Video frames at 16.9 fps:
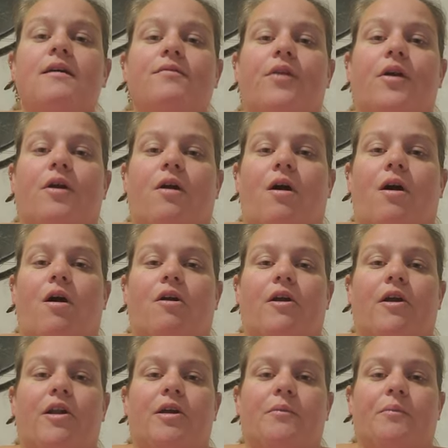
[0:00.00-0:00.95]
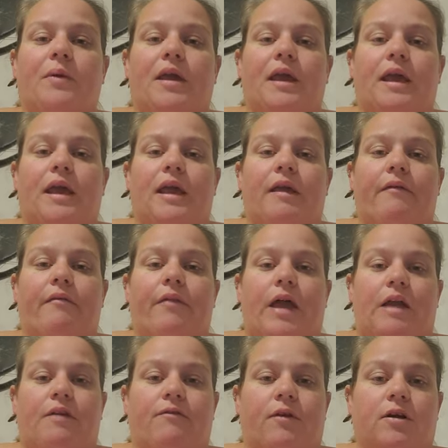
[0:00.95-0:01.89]
They're all going to be
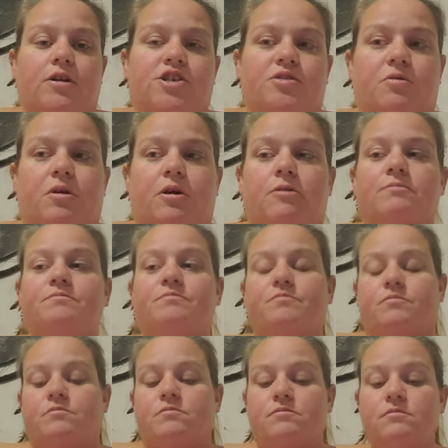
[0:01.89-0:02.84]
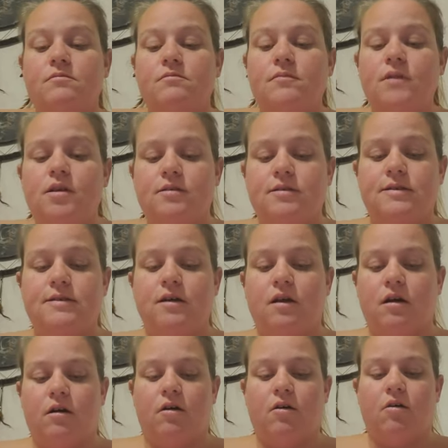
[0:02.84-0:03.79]
like virtual.
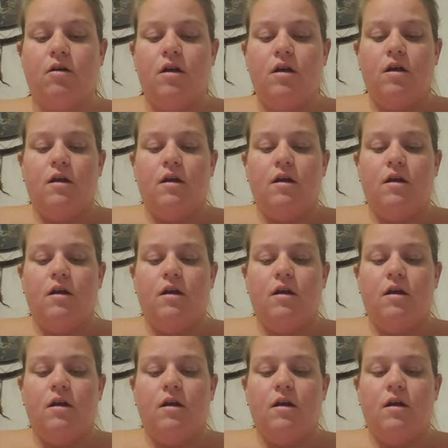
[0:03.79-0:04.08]
So,